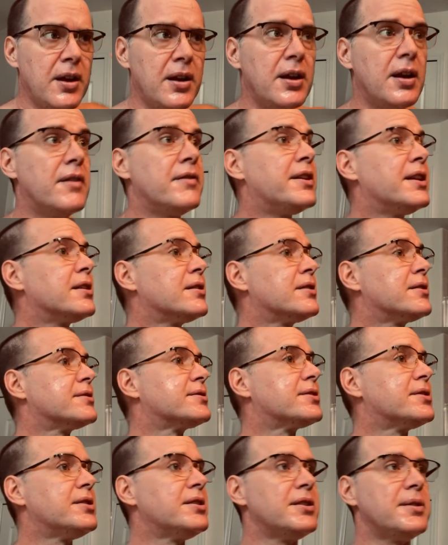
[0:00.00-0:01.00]
Everything looks
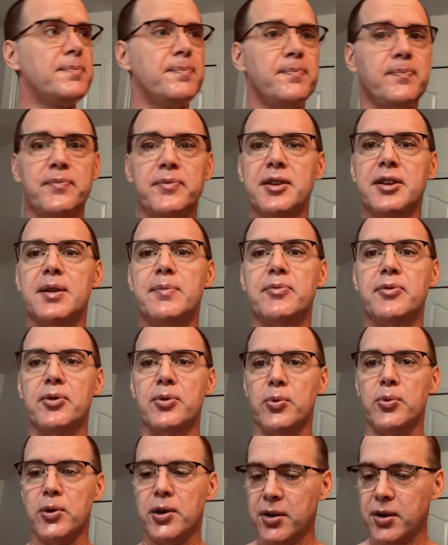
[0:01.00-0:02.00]
good, except for the
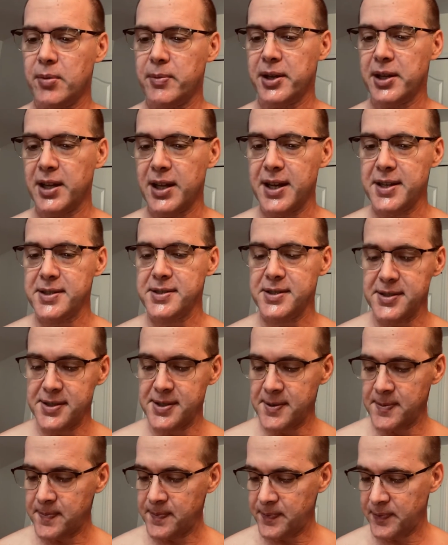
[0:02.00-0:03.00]
water on my
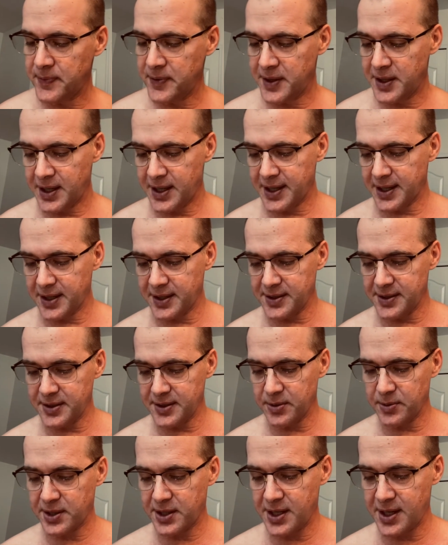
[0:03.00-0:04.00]
glasses. I can deal
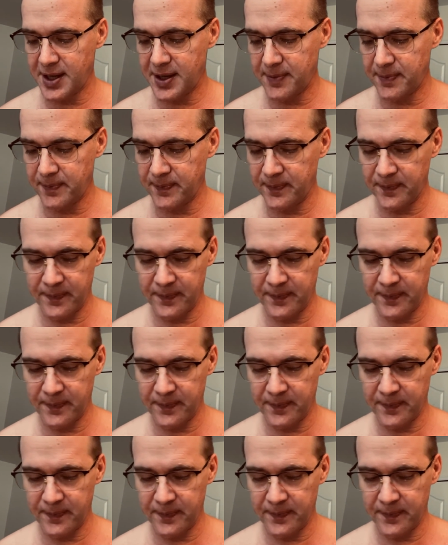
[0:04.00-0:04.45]
with that.